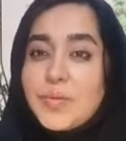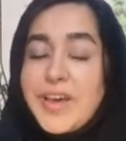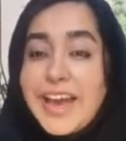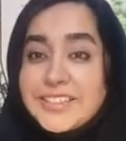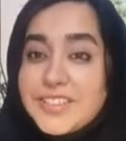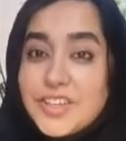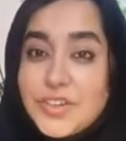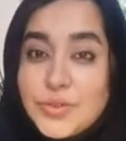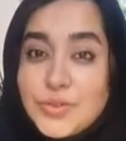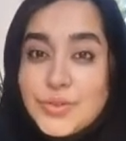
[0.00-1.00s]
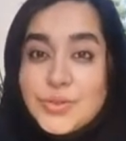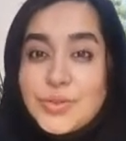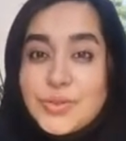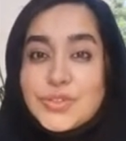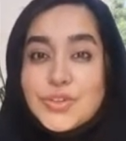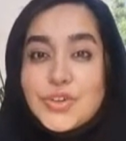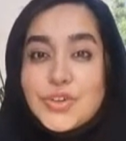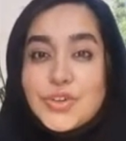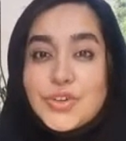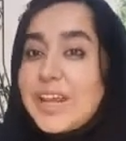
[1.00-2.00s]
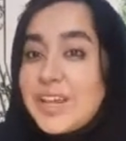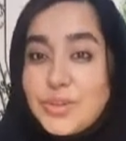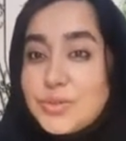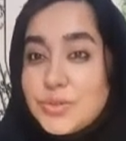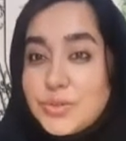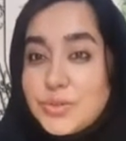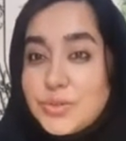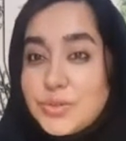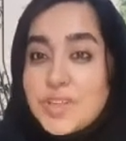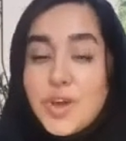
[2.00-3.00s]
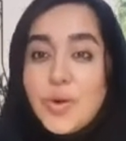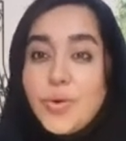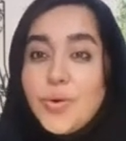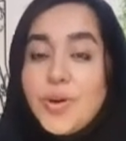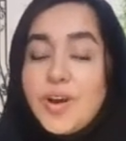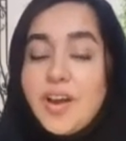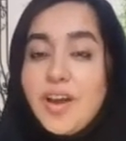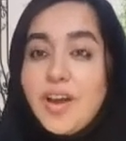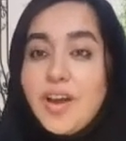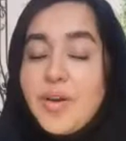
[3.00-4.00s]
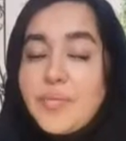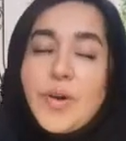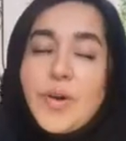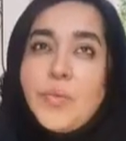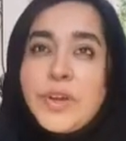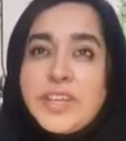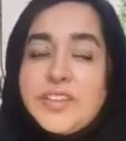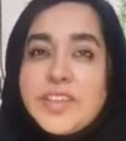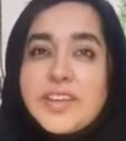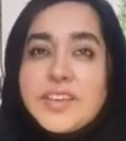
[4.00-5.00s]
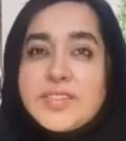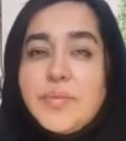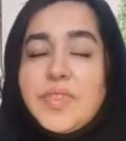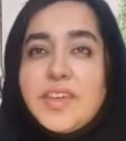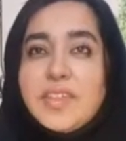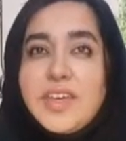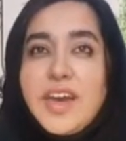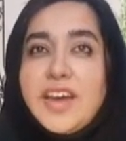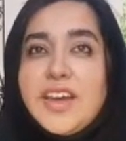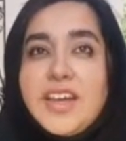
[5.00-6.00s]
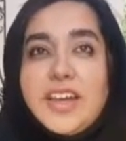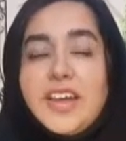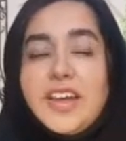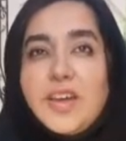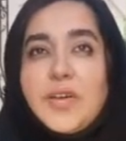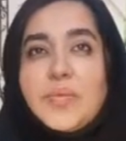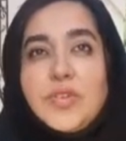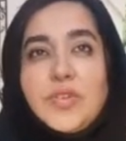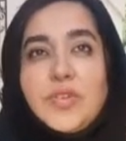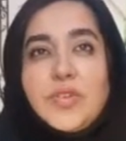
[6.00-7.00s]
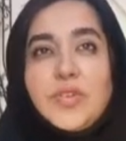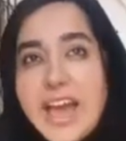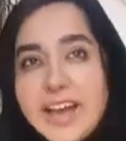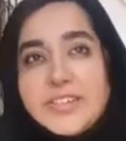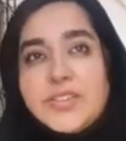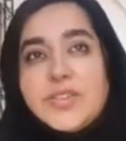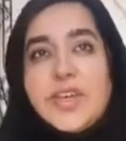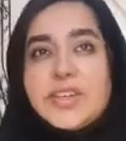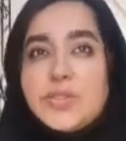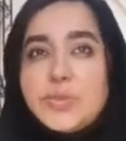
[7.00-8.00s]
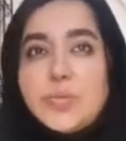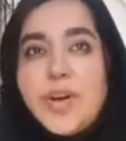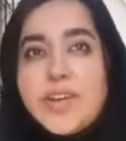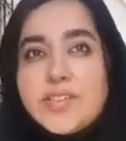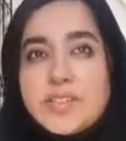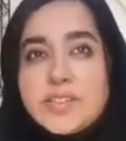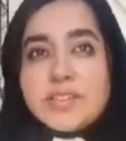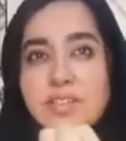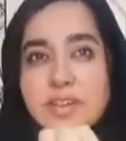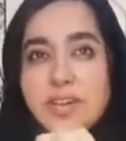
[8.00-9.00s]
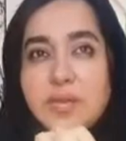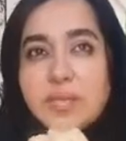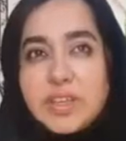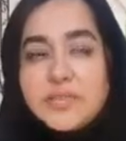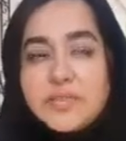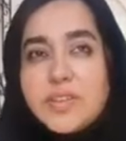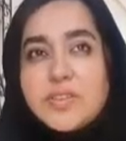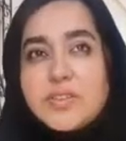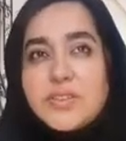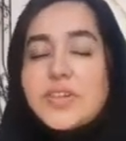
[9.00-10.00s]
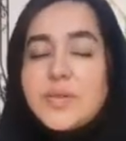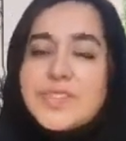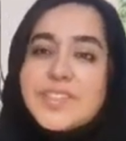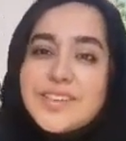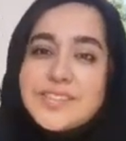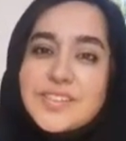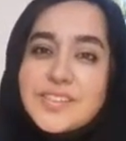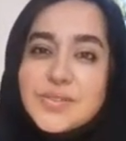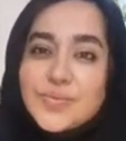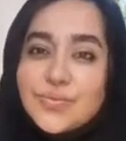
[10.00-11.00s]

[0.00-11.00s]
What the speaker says: adding new tools or learning new tools, or what do you think is something that you can add to that toolbox given the circumstances?